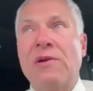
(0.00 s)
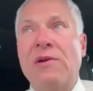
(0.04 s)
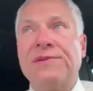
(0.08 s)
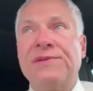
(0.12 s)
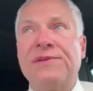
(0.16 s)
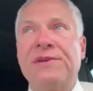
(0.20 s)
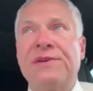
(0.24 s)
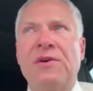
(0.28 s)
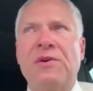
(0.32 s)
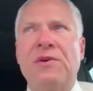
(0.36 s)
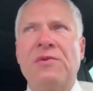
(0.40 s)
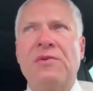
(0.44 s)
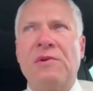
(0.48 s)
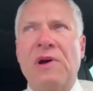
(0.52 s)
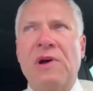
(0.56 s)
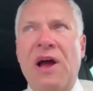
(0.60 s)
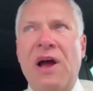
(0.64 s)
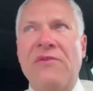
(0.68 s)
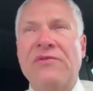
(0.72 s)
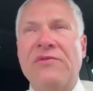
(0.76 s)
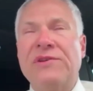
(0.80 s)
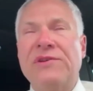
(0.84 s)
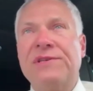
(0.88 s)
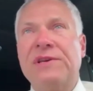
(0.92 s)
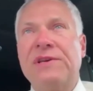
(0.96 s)
So
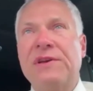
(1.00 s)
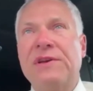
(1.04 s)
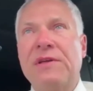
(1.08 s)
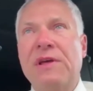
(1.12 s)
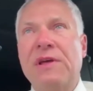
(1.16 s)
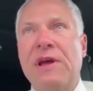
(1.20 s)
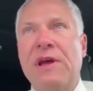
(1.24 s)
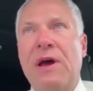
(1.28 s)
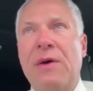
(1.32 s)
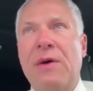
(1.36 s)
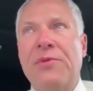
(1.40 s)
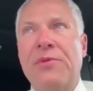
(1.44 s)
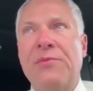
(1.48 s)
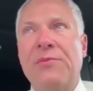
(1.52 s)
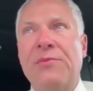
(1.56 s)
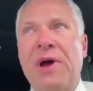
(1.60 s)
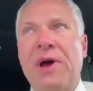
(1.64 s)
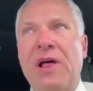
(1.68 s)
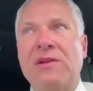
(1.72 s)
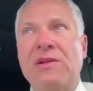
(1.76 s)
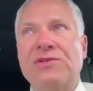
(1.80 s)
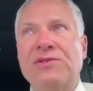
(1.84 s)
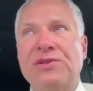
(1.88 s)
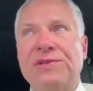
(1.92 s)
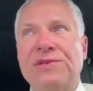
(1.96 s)
obviously the
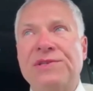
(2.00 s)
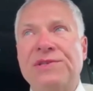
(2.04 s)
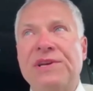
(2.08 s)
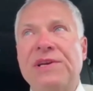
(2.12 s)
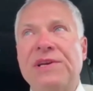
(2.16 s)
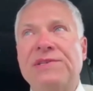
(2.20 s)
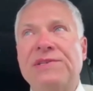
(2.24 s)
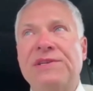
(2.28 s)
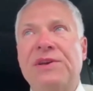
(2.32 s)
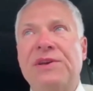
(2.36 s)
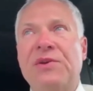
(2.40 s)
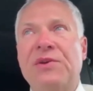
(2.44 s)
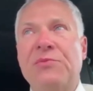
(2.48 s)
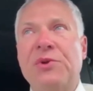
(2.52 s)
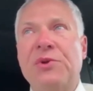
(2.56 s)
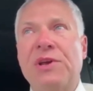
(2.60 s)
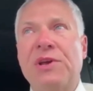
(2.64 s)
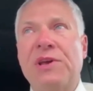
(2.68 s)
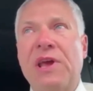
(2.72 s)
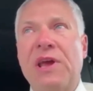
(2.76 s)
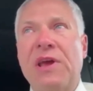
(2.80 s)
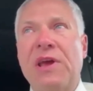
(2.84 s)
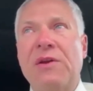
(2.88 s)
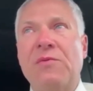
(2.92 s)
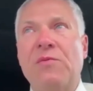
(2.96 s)
ophthalmologist needs to
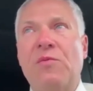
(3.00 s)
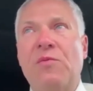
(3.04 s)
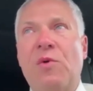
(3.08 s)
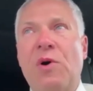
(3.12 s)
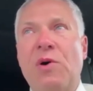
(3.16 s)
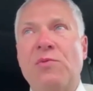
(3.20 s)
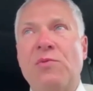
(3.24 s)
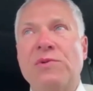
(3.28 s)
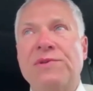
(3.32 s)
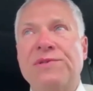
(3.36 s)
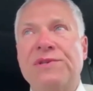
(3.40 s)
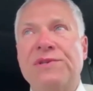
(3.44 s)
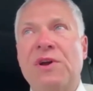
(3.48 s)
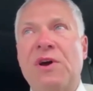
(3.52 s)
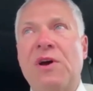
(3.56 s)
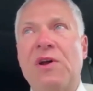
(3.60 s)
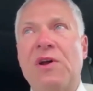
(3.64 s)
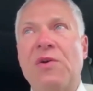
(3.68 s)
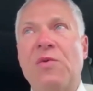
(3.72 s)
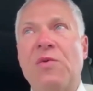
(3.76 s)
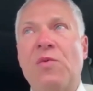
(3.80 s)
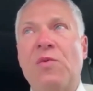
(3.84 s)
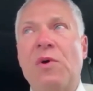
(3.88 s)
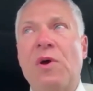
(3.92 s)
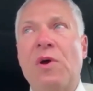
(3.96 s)
communicate what was
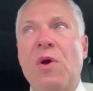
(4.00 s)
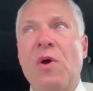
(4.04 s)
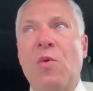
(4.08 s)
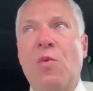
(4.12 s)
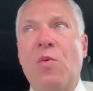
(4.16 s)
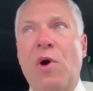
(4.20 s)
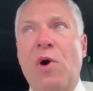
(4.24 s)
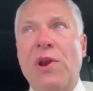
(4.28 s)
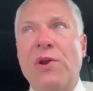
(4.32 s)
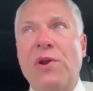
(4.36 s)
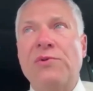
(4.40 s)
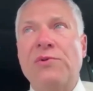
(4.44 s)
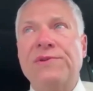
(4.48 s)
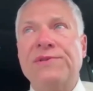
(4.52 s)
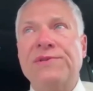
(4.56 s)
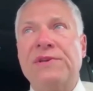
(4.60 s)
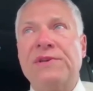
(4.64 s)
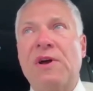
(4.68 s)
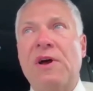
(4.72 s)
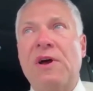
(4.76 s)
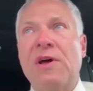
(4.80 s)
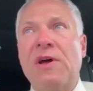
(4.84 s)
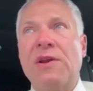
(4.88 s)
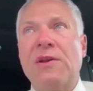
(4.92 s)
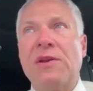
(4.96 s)
done, when it was
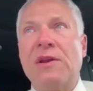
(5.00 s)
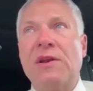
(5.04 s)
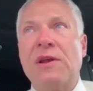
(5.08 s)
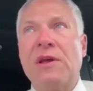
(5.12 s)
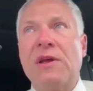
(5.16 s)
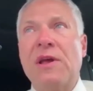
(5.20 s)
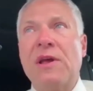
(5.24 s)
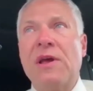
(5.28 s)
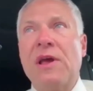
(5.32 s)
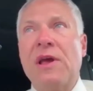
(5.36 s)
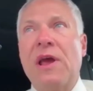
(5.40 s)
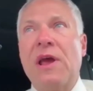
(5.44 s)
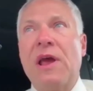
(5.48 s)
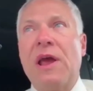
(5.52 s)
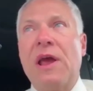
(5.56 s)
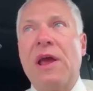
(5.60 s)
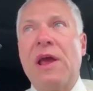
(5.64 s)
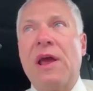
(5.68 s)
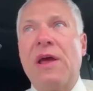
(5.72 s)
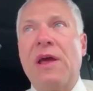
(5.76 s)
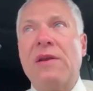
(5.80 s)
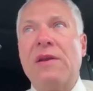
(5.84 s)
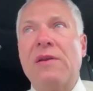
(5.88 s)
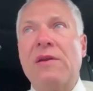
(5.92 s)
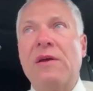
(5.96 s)
done,
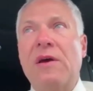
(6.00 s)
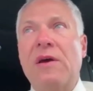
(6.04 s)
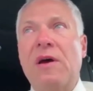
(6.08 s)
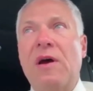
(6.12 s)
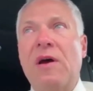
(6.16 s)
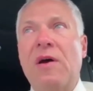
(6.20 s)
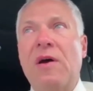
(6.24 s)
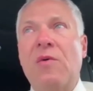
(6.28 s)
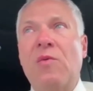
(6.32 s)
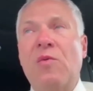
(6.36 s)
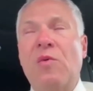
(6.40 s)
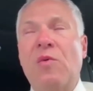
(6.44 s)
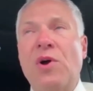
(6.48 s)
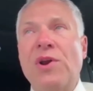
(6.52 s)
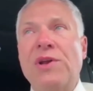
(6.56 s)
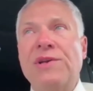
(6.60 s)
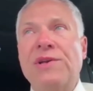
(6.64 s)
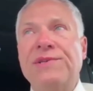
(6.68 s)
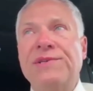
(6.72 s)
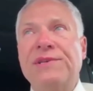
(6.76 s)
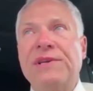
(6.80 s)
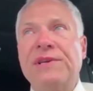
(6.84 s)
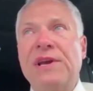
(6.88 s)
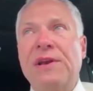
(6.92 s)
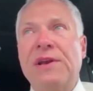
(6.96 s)
and
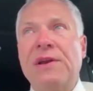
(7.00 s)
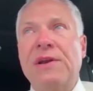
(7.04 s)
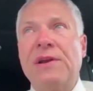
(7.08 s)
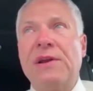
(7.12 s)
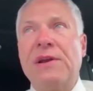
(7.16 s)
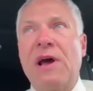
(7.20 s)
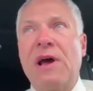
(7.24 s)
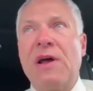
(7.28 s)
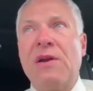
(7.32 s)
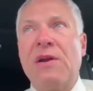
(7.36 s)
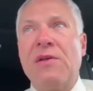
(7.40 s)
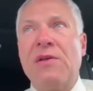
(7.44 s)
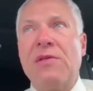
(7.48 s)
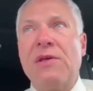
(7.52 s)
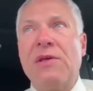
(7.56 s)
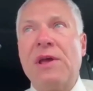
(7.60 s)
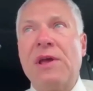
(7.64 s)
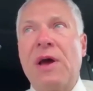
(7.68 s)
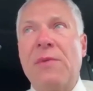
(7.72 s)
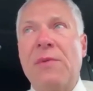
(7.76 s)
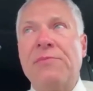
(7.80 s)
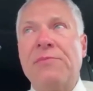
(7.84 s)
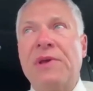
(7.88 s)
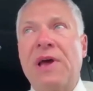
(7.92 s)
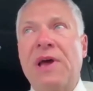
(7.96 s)
what is needed
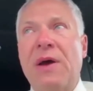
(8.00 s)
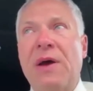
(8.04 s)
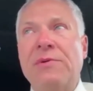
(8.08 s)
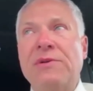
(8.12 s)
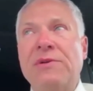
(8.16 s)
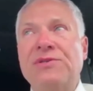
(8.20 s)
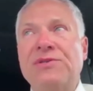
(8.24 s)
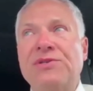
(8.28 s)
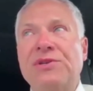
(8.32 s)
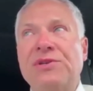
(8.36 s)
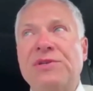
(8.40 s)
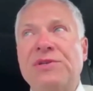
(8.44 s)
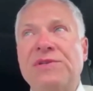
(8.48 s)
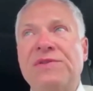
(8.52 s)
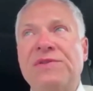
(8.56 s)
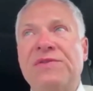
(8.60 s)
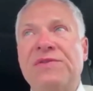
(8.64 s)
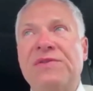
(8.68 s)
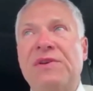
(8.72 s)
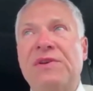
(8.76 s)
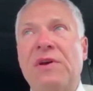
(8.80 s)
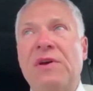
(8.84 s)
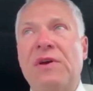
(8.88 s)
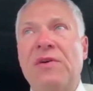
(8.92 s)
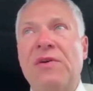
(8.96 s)
out of the optometrist